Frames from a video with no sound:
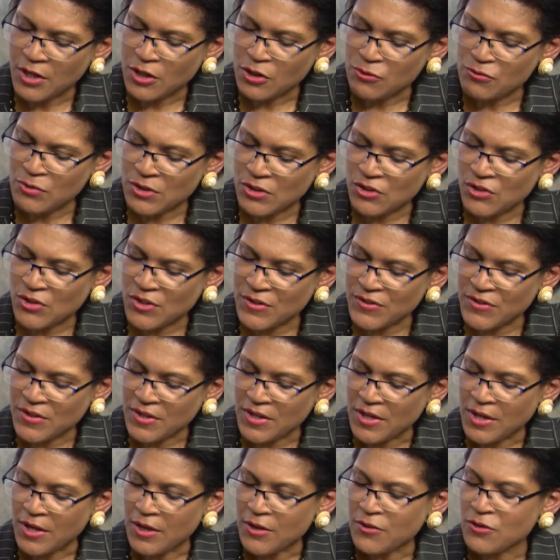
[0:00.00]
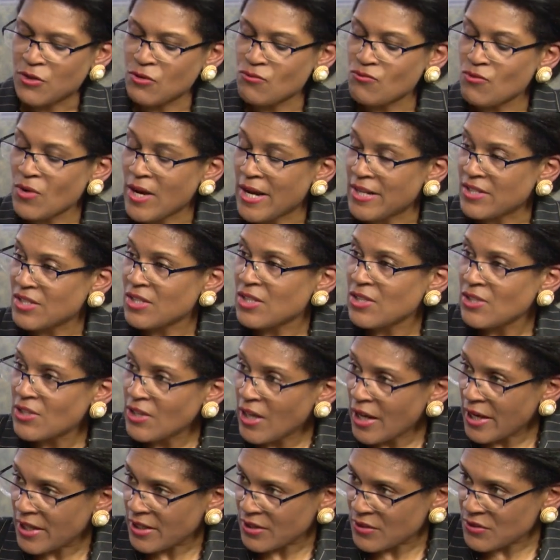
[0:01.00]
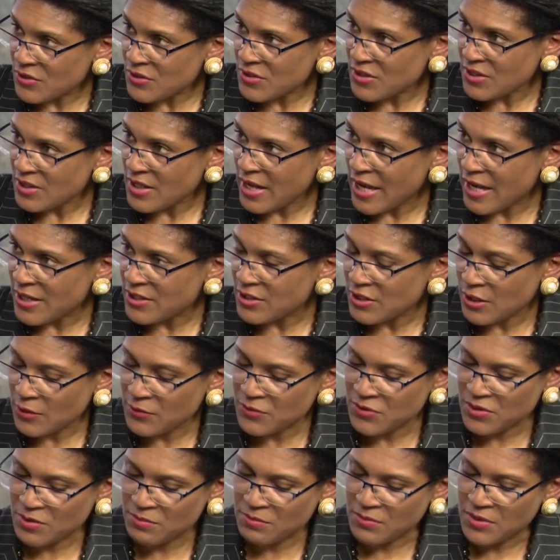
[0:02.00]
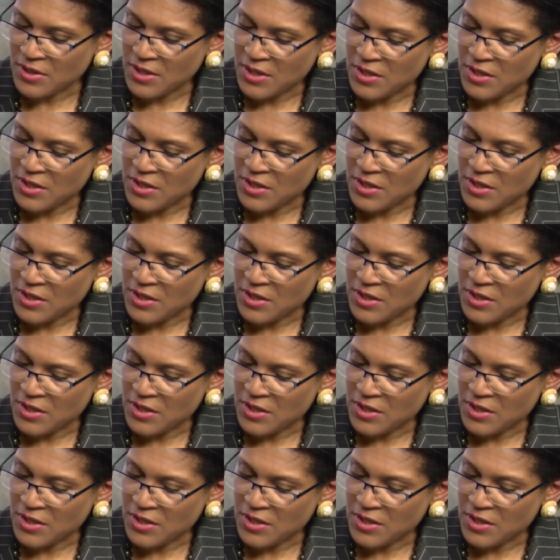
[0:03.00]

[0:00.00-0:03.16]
reaches the right clients and gives them